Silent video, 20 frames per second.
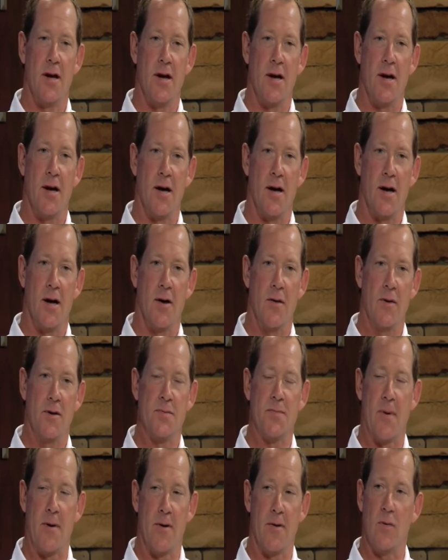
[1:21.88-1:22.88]

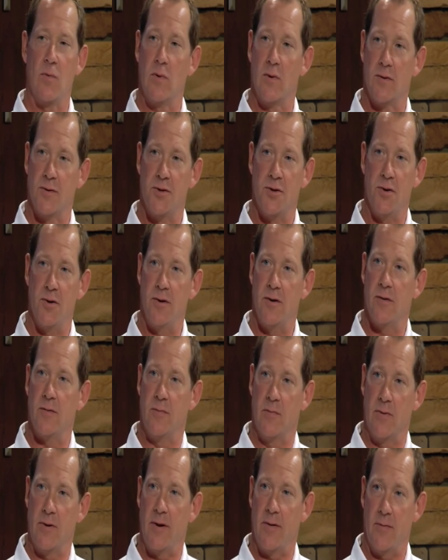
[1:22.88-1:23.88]
part of the World Junior
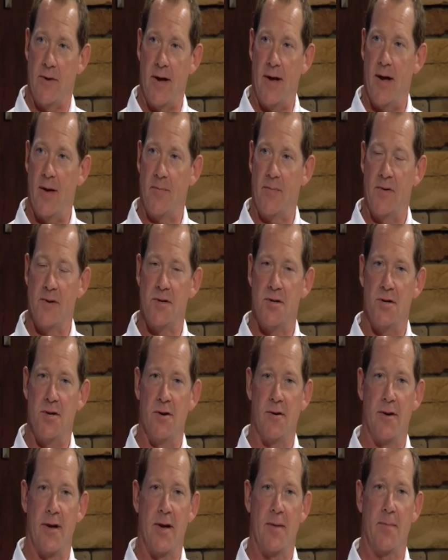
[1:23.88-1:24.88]
camp this
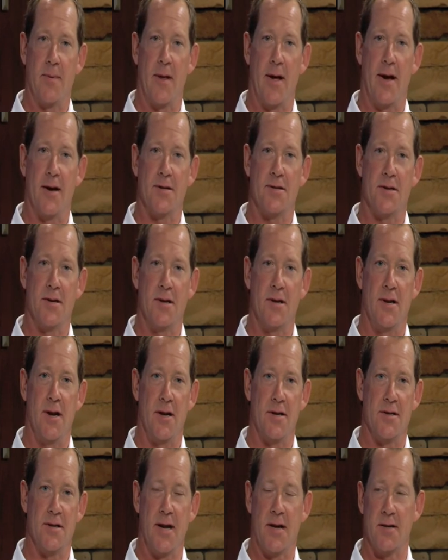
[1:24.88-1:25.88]
year in Lake Placid and
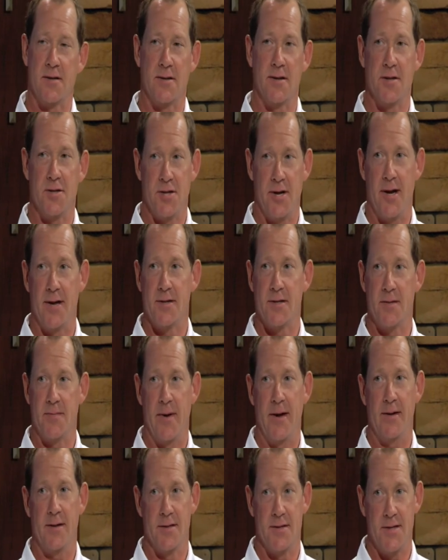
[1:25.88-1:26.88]
has an excellent chance to
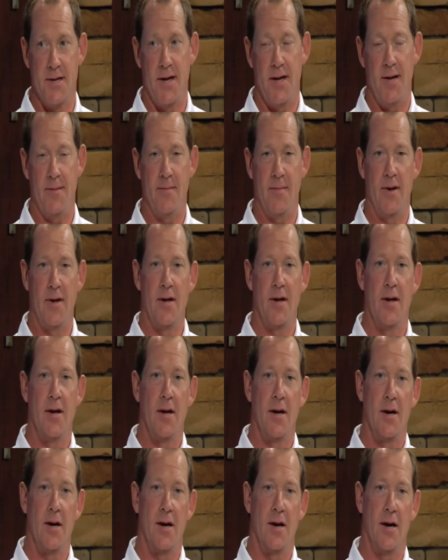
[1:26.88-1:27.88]
make the team.
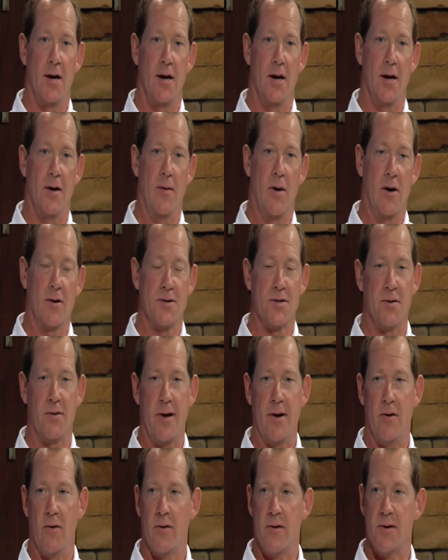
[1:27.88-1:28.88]
Also,
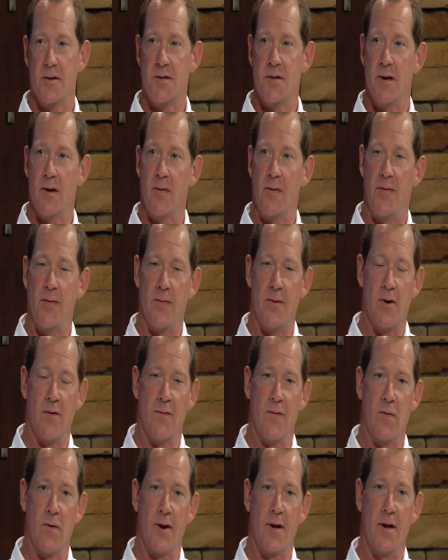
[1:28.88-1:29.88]
I know there's three or
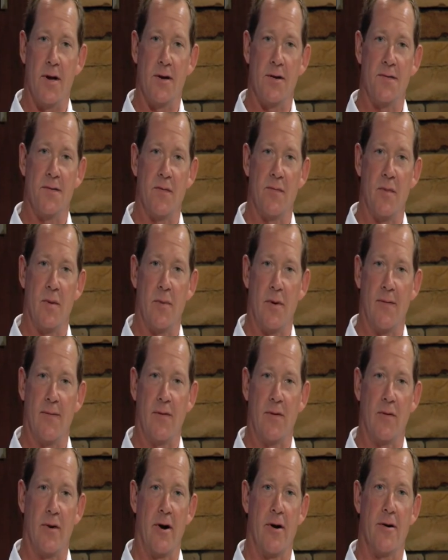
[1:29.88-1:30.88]
four kids from the
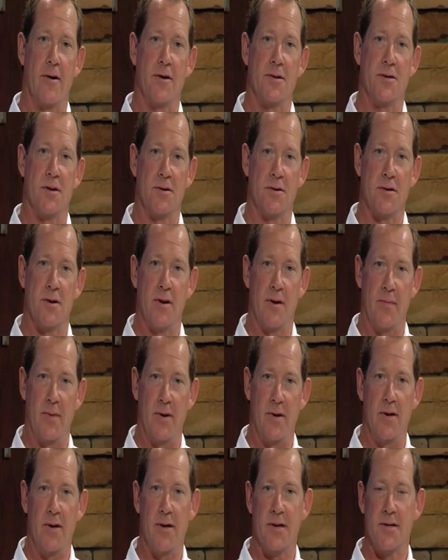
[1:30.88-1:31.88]
Buffalo area, so it's going to
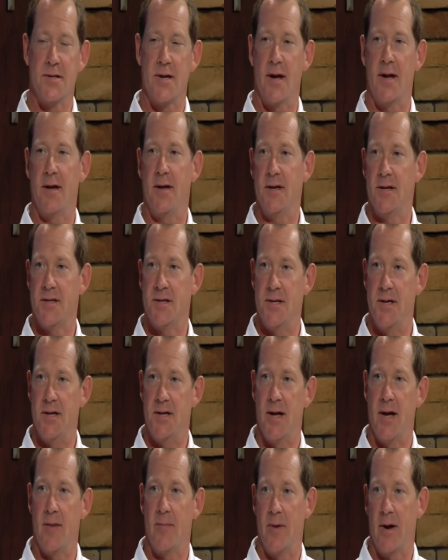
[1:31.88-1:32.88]
be exciting to see
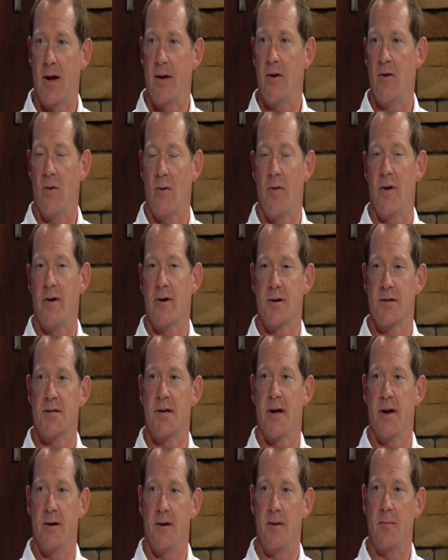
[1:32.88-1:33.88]
them, and I know they're
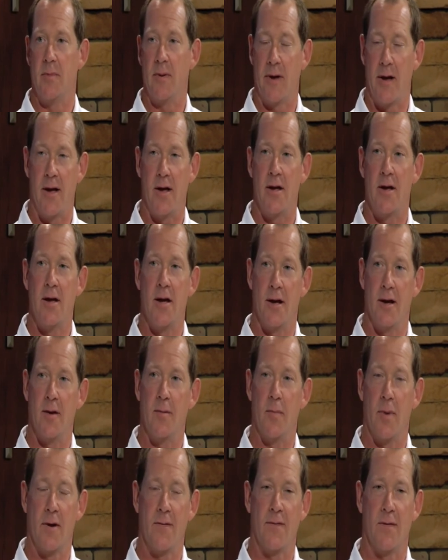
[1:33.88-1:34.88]
excited to play
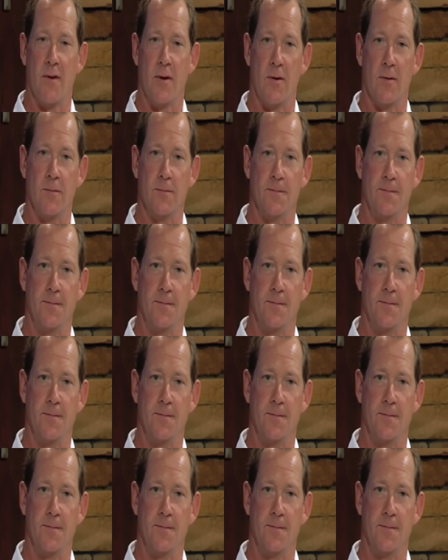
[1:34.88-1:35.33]
in Buffalo.